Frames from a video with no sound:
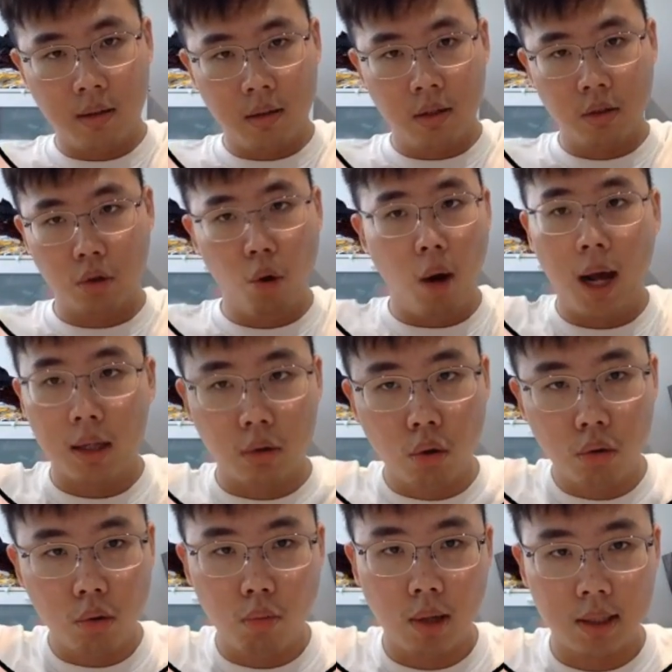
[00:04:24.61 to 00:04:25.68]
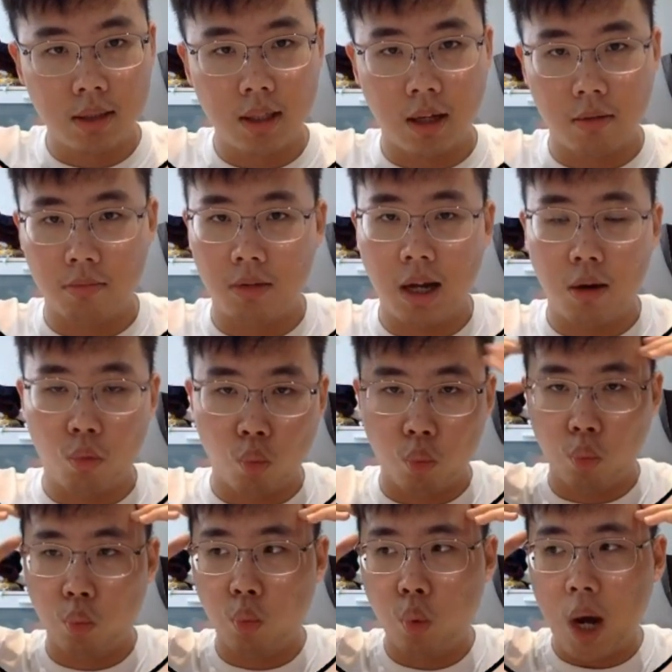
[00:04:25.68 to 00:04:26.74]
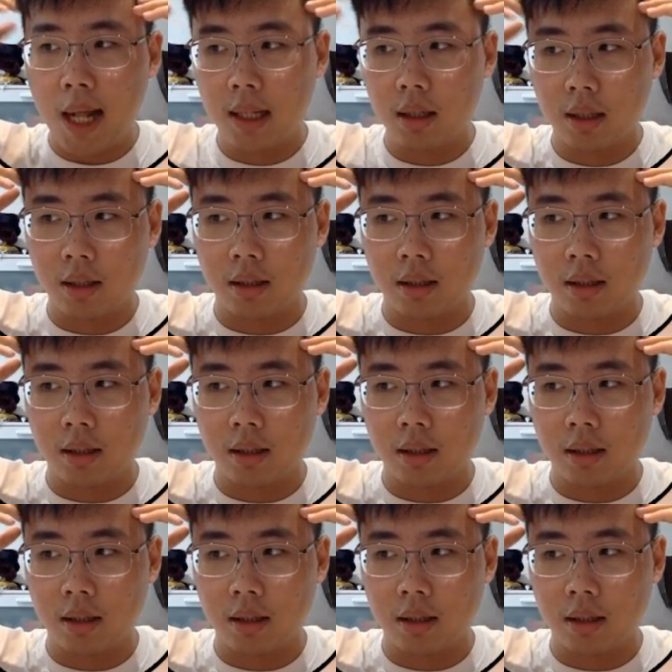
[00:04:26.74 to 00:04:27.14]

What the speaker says: So I don't know what's up, what